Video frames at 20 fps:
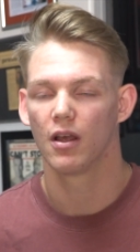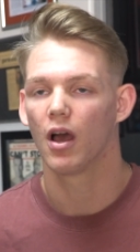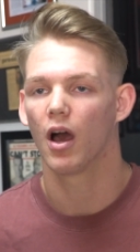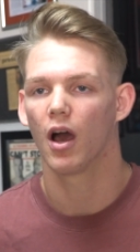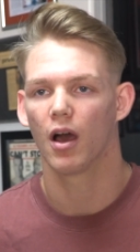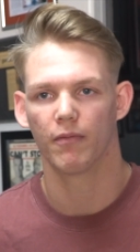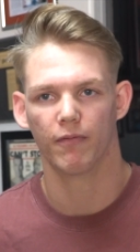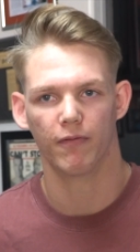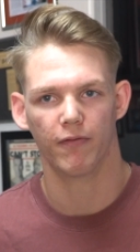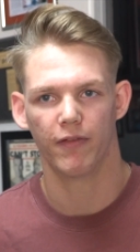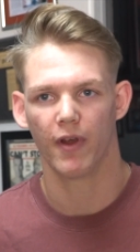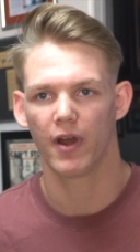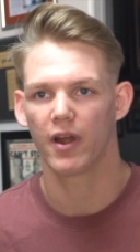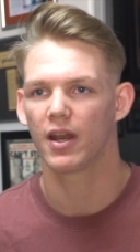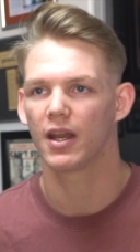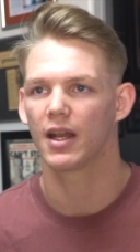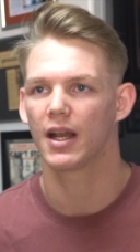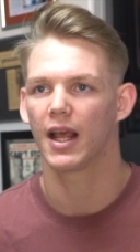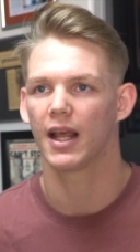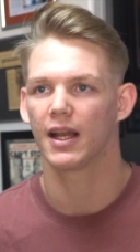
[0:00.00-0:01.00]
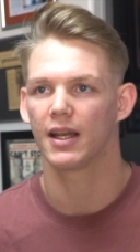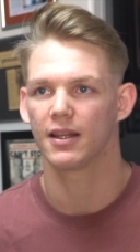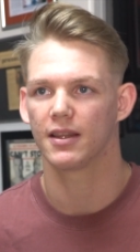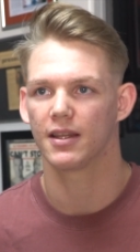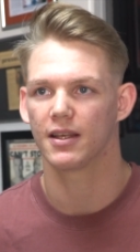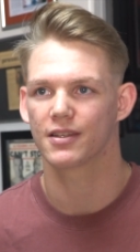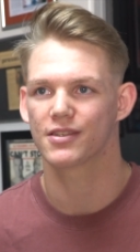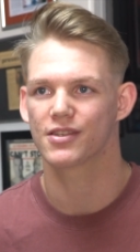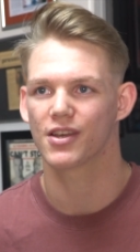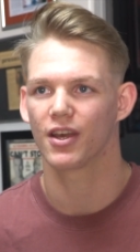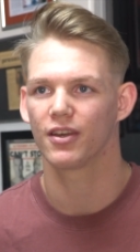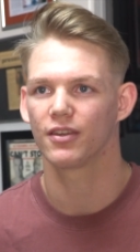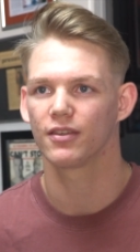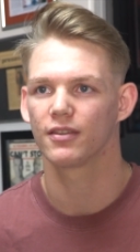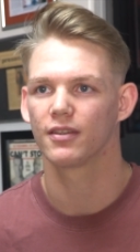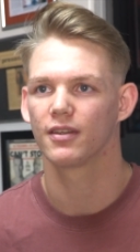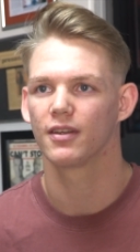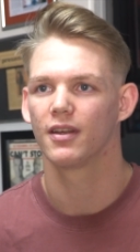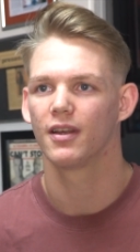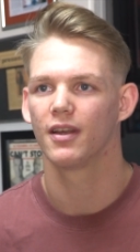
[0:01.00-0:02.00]
I'm very glad he thinks so.
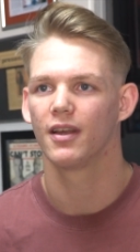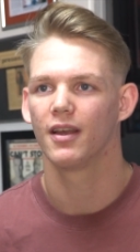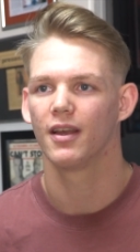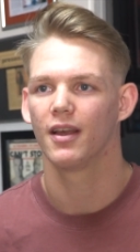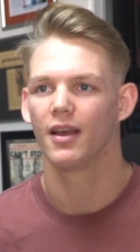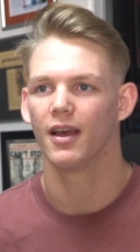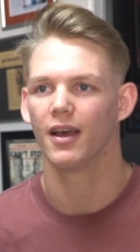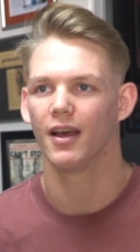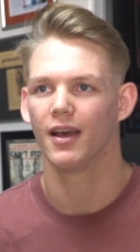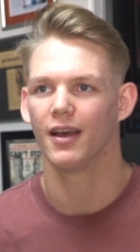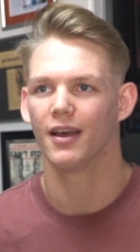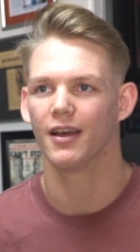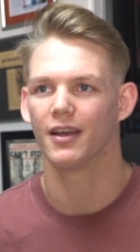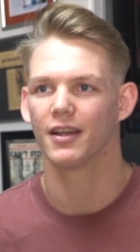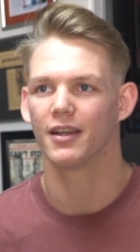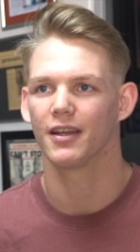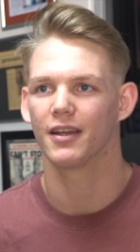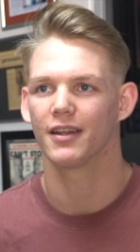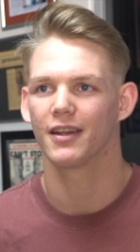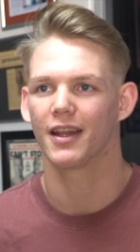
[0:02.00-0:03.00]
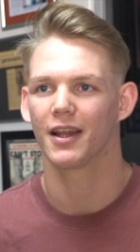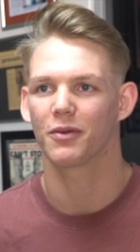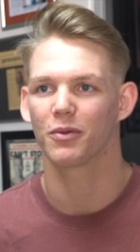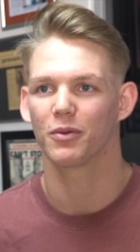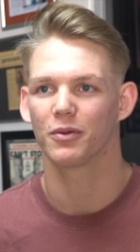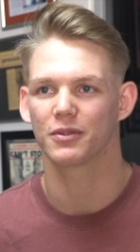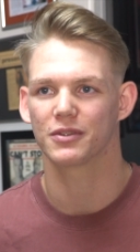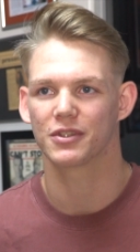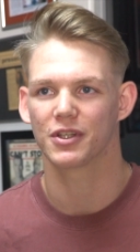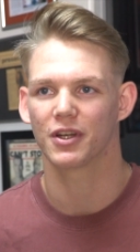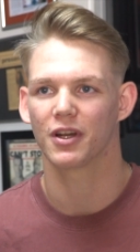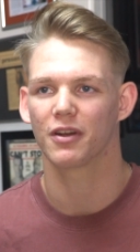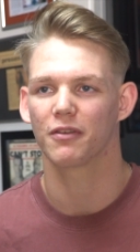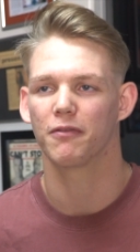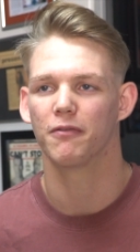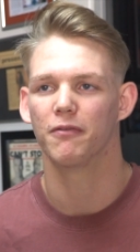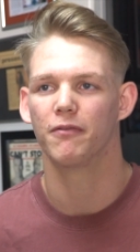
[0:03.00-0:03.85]
That will turn out